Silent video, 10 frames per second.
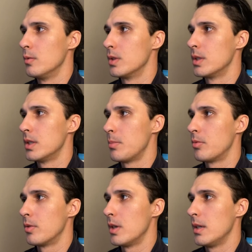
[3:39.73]

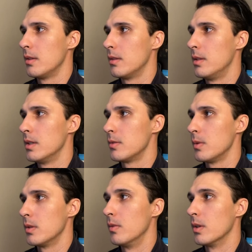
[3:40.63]
separate this
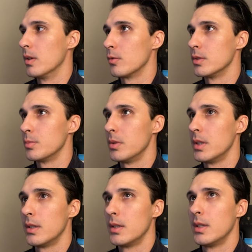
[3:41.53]
with a vertical split